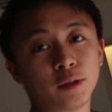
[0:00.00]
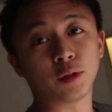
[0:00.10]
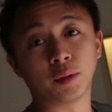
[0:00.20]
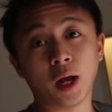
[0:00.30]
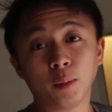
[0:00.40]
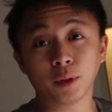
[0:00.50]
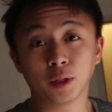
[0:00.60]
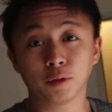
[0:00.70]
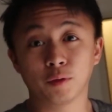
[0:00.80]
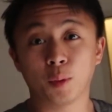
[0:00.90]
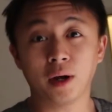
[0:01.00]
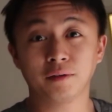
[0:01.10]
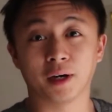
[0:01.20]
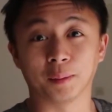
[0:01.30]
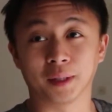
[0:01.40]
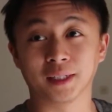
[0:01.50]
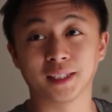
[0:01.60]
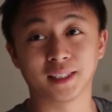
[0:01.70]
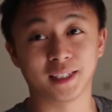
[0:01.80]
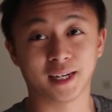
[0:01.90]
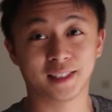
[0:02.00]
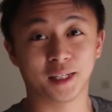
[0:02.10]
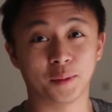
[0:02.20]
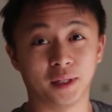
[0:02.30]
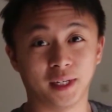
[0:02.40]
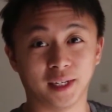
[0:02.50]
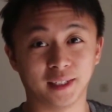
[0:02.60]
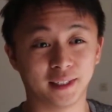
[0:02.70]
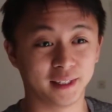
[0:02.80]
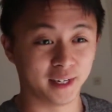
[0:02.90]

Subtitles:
So now I'm gonna look for Wi-Fi because that's the next thing we need.